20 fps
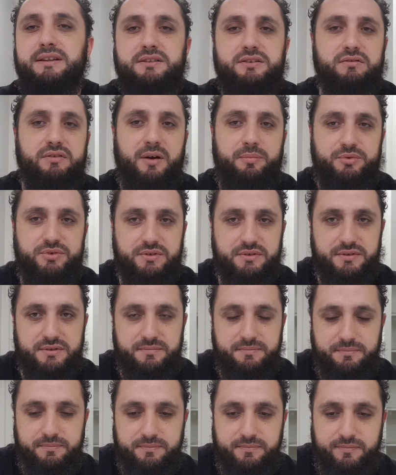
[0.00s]

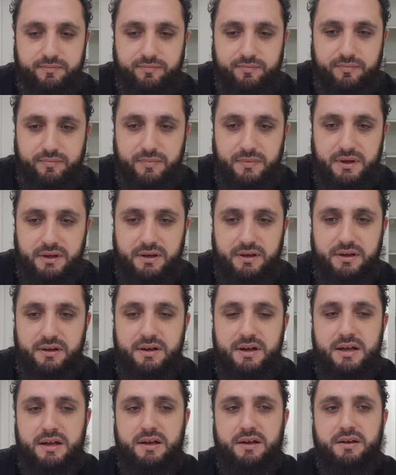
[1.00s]
interruption.
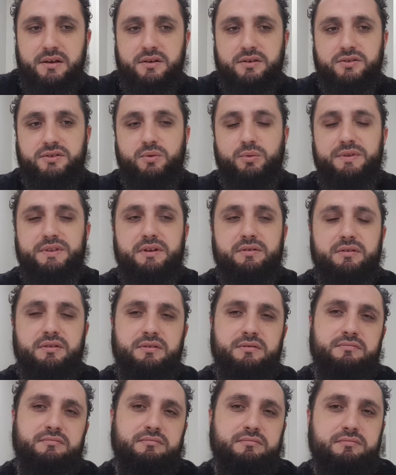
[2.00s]
Okay. So when
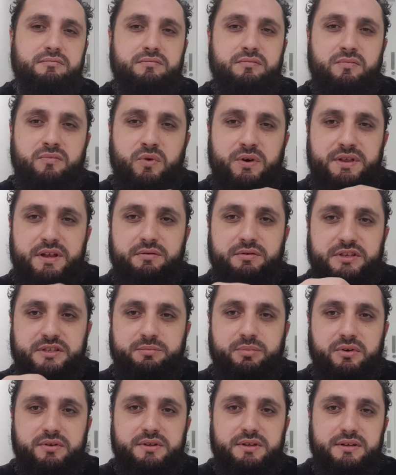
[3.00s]
they're
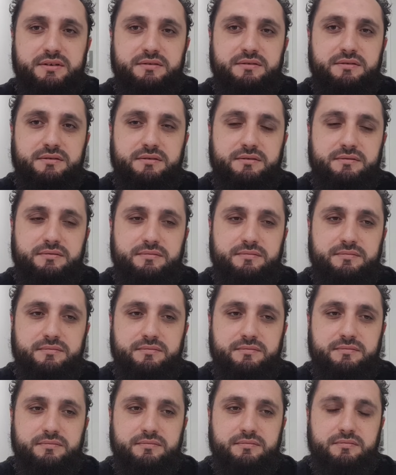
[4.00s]
responding,
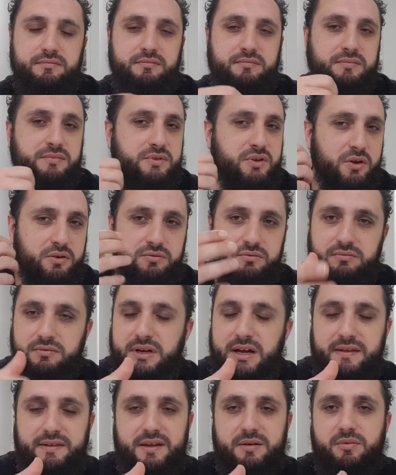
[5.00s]
don't
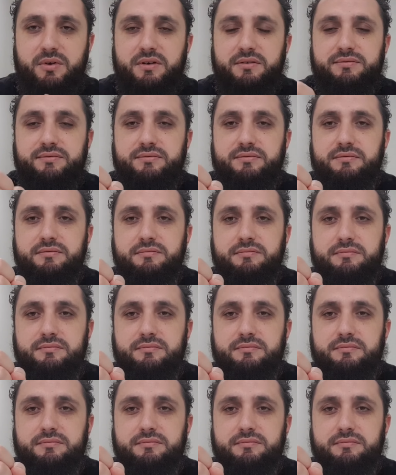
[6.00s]
cut them off.